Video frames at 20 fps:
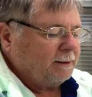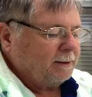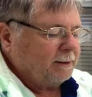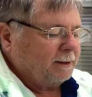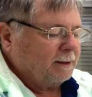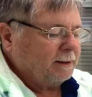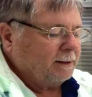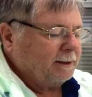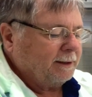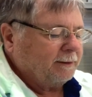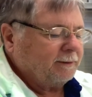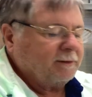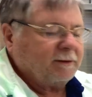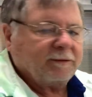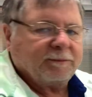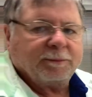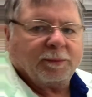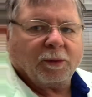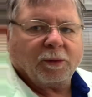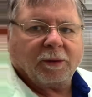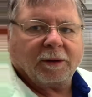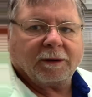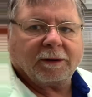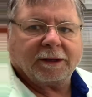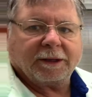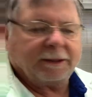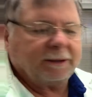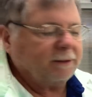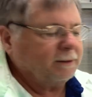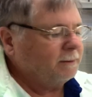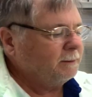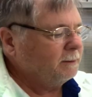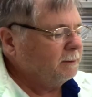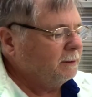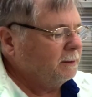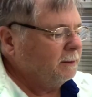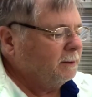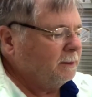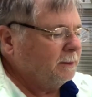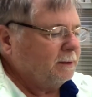unless it's boiling.
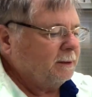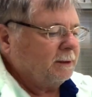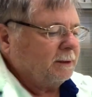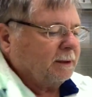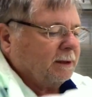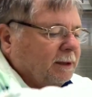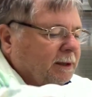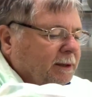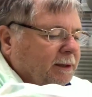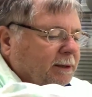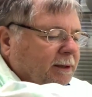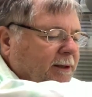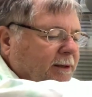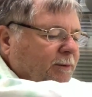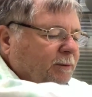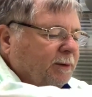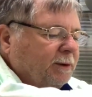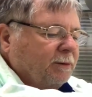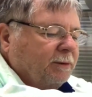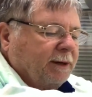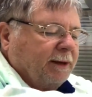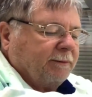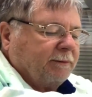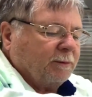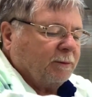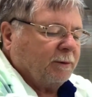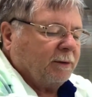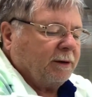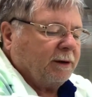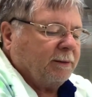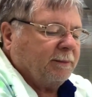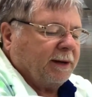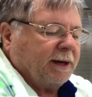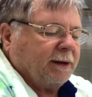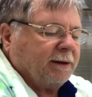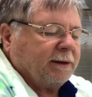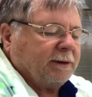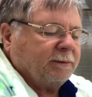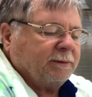Okay, and we don't have to worry about it.